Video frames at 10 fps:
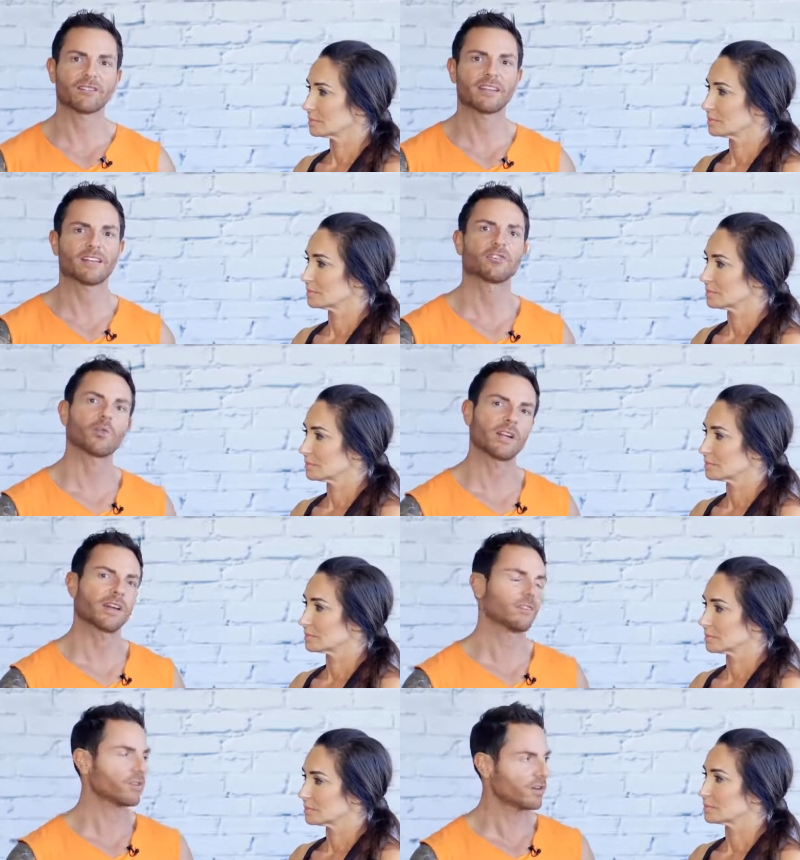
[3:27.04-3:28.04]
Speaker 1: to a size
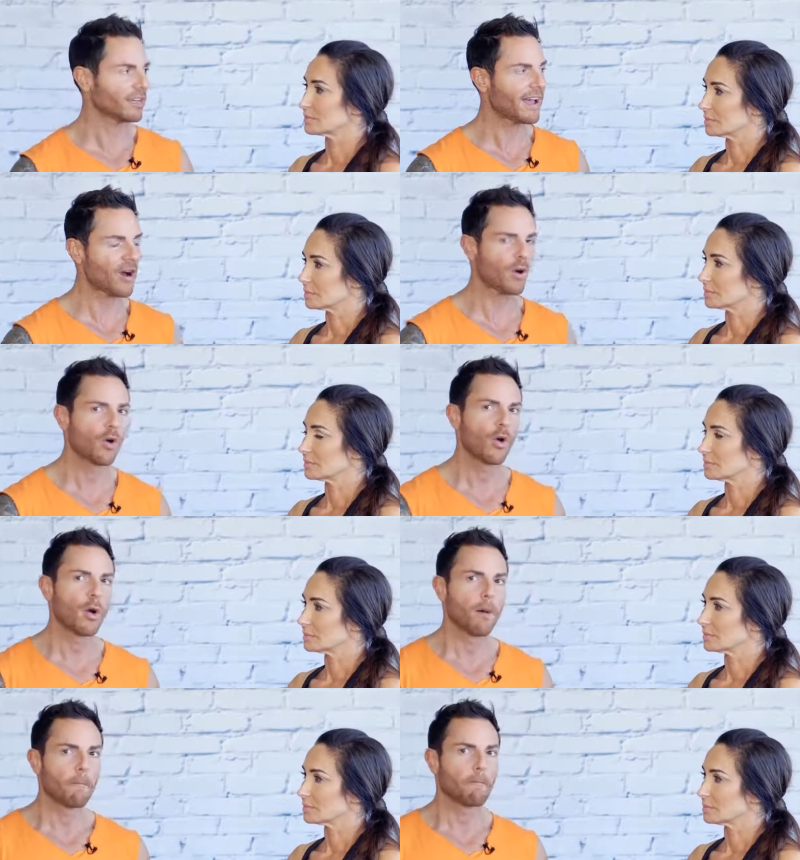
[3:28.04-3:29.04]
29, 30 now.
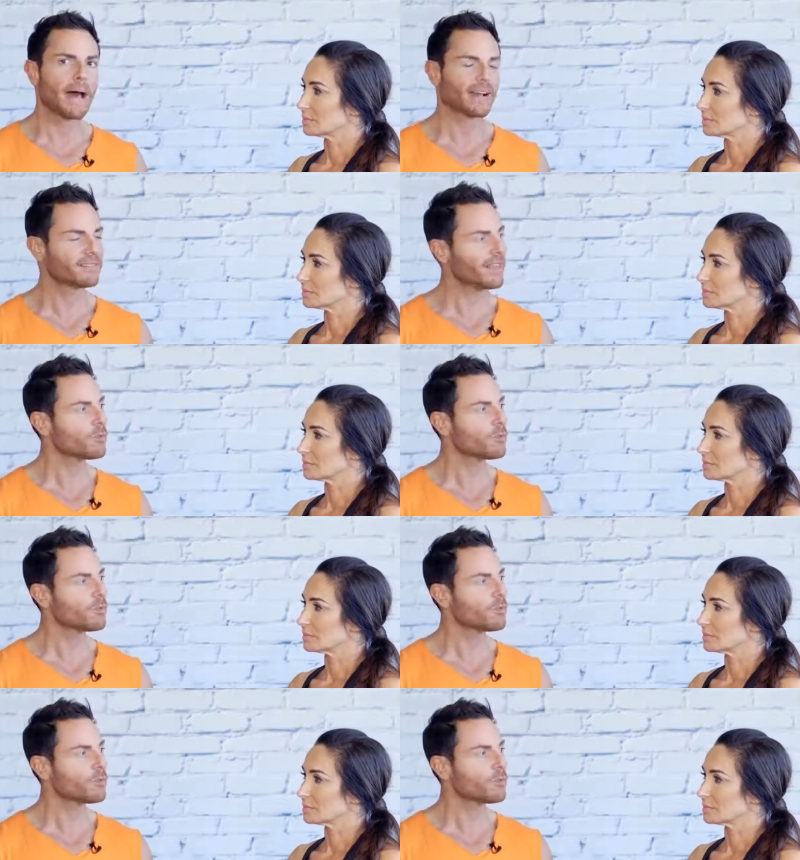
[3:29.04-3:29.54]
Back